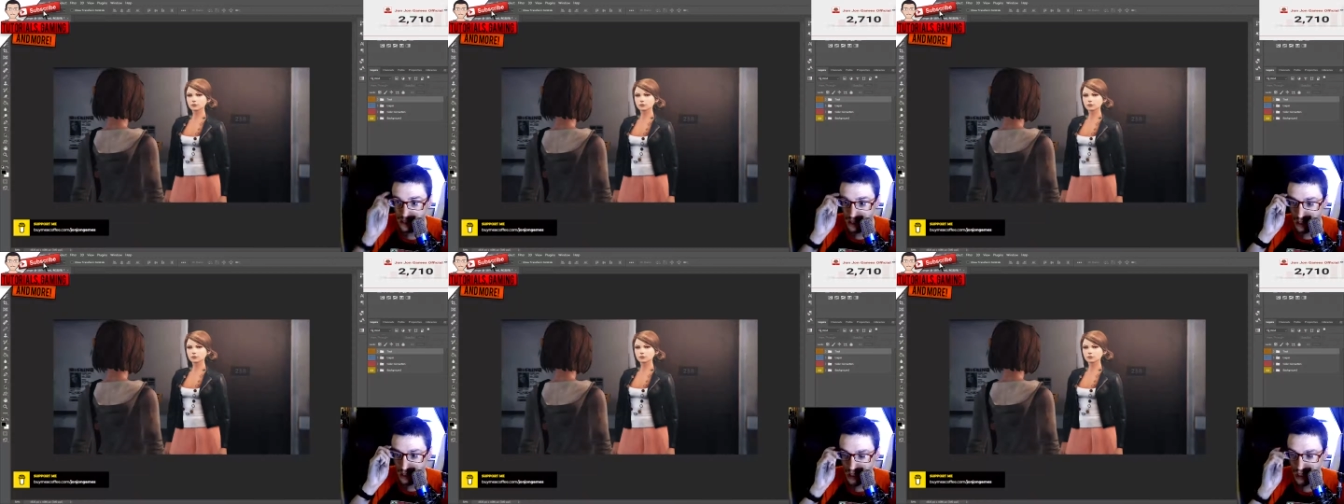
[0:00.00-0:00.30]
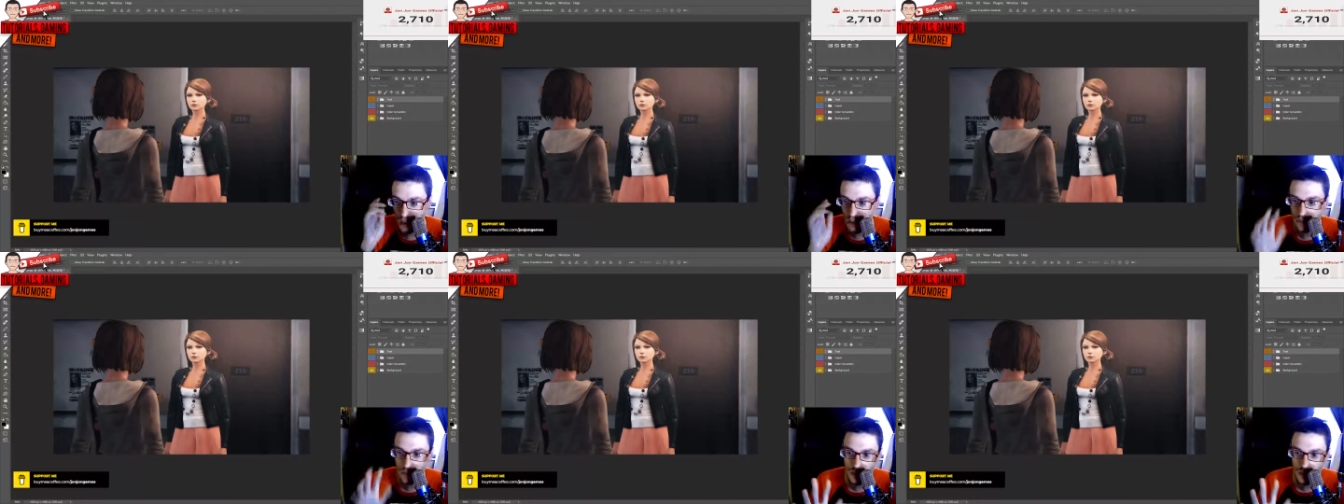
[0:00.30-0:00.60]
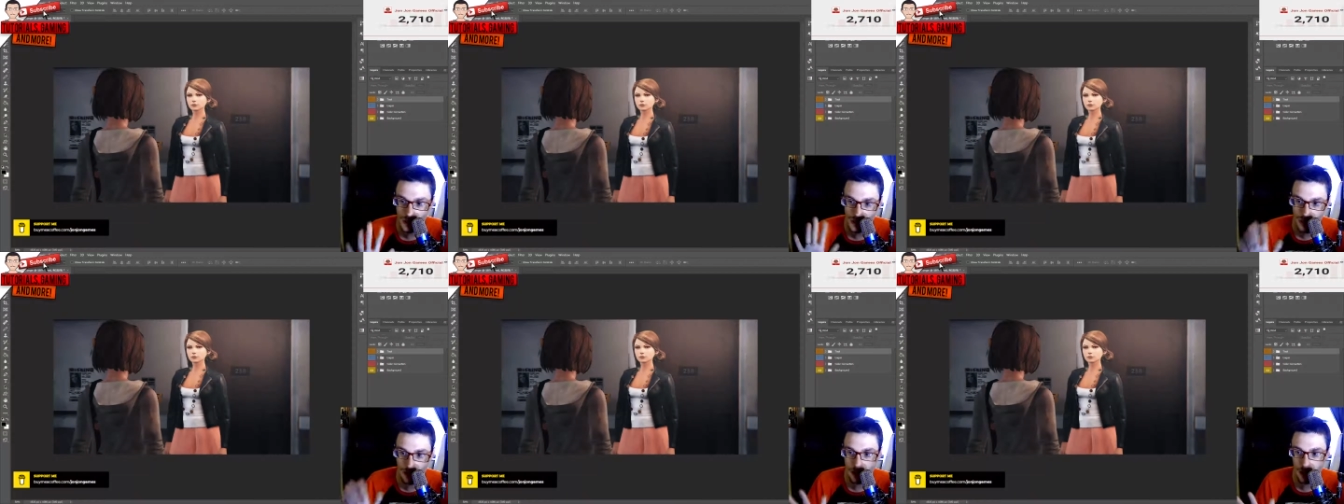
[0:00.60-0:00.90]
I want to
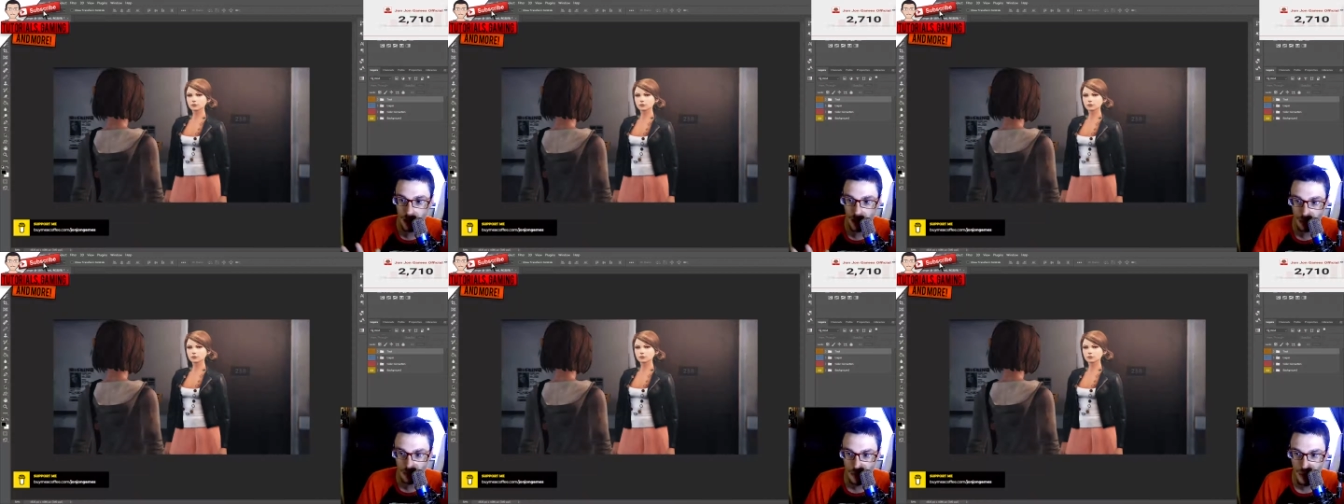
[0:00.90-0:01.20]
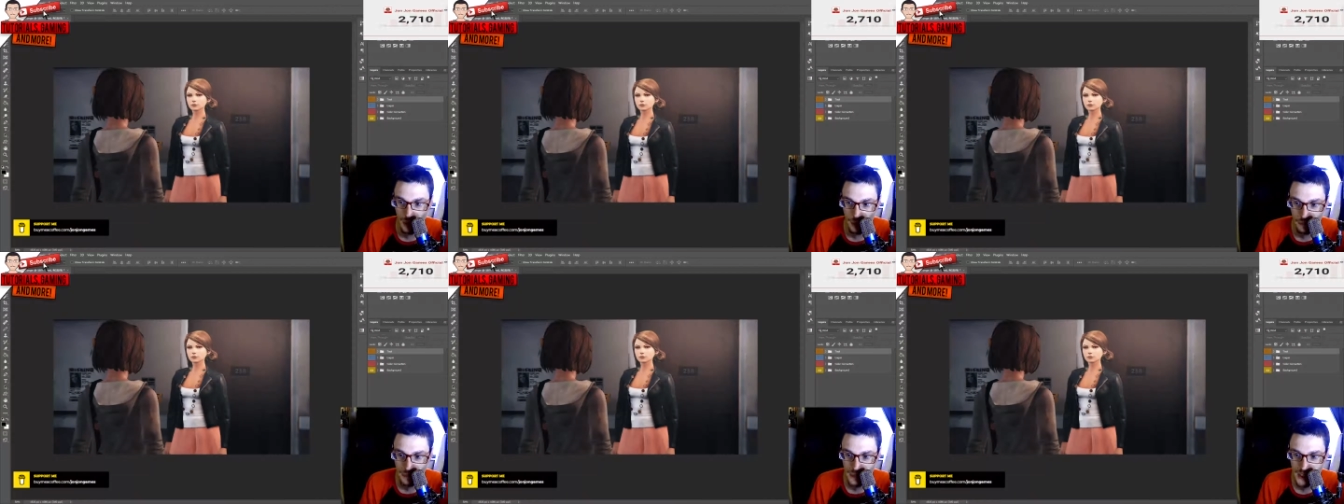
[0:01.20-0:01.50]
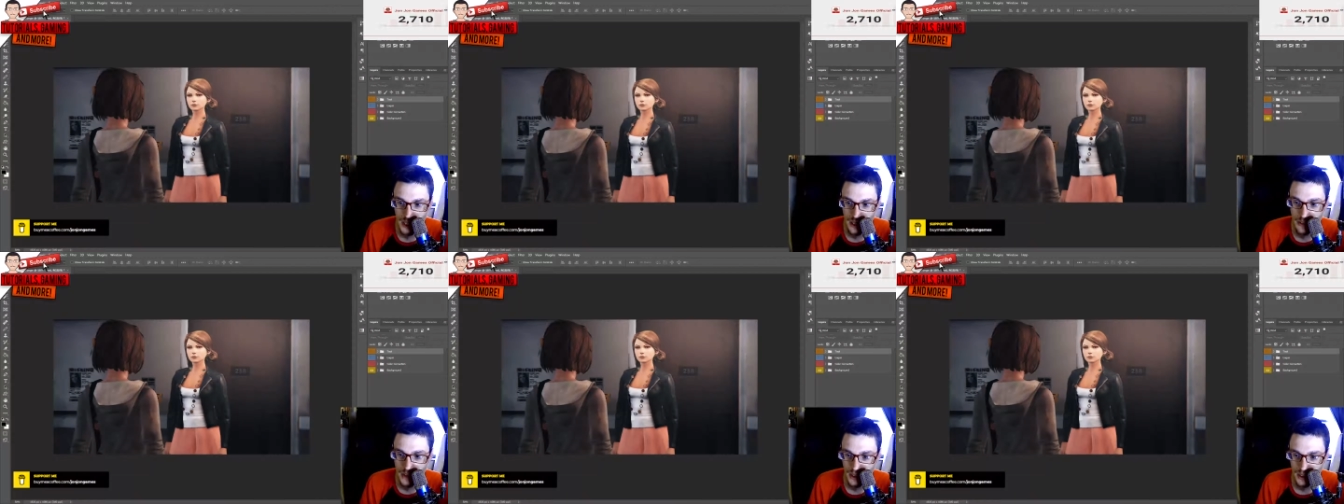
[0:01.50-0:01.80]
give you all my
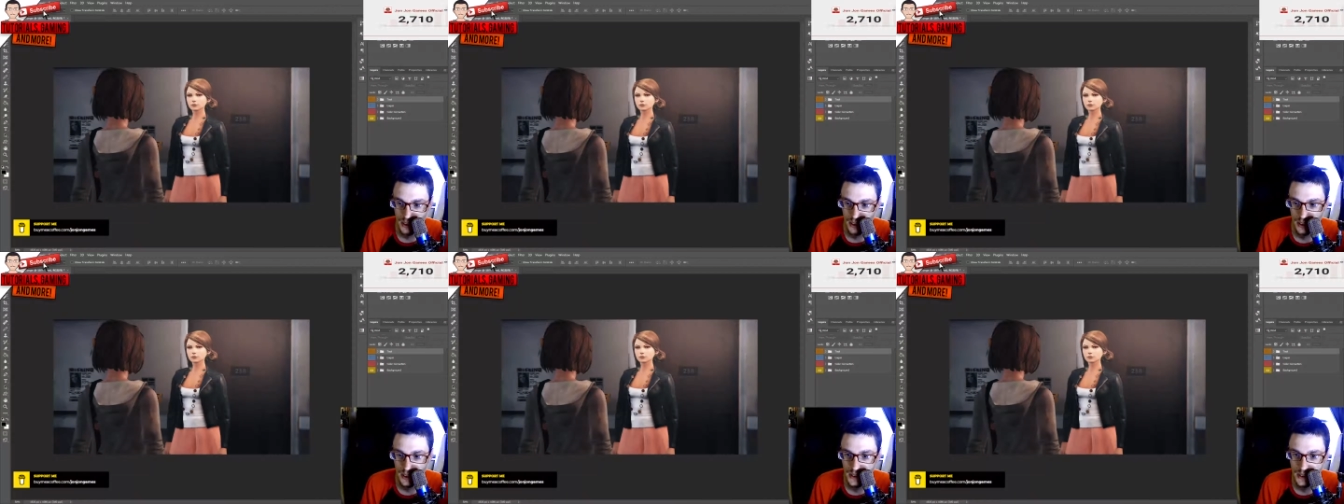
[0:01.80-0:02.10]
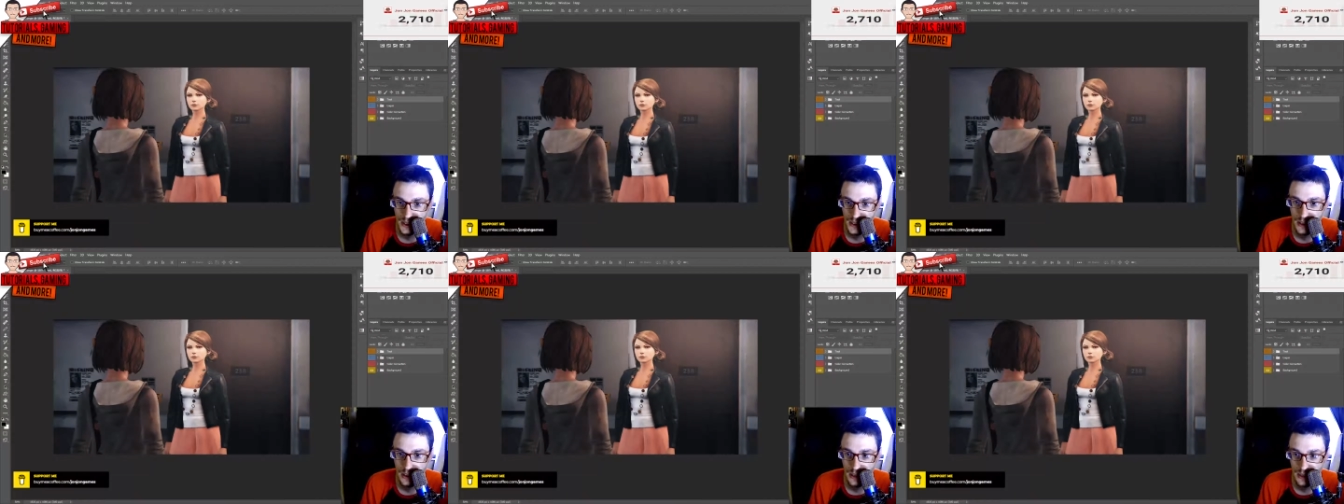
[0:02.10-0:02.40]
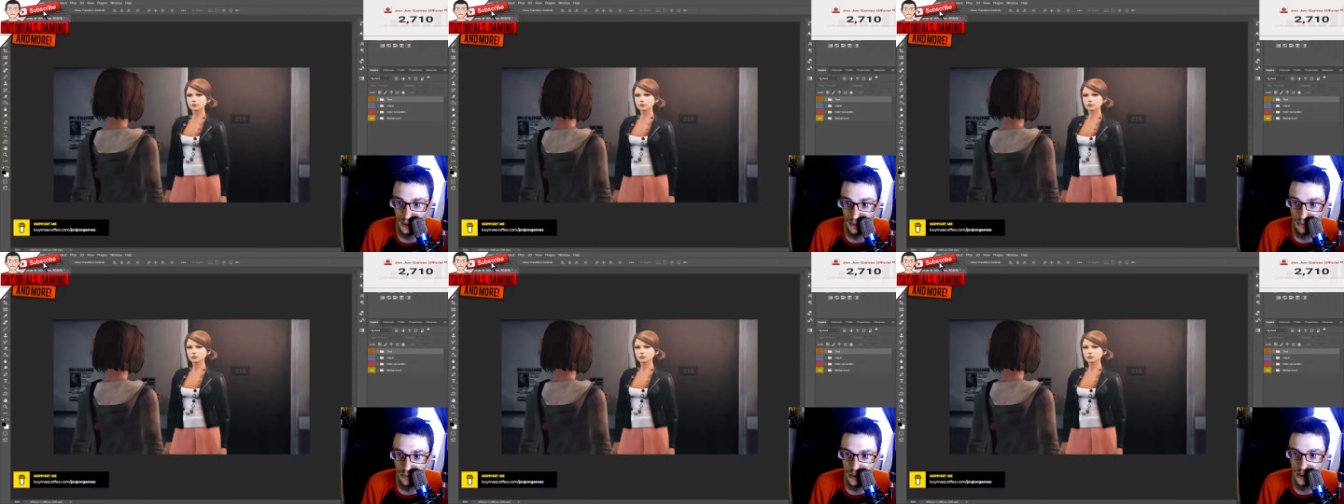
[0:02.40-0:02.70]
tips on designing
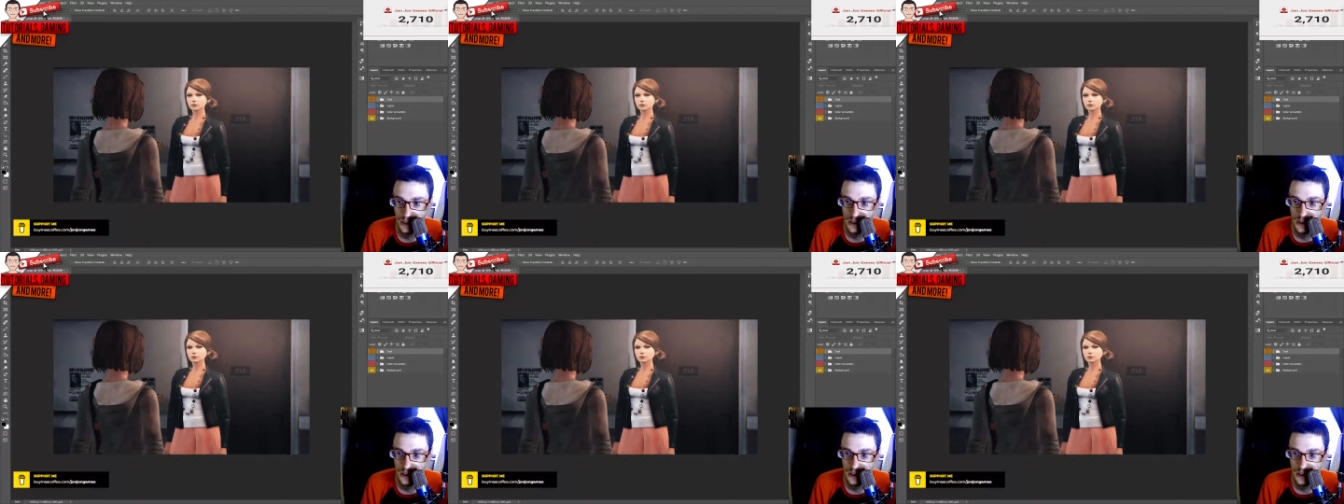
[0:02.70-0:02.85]
thumbnails.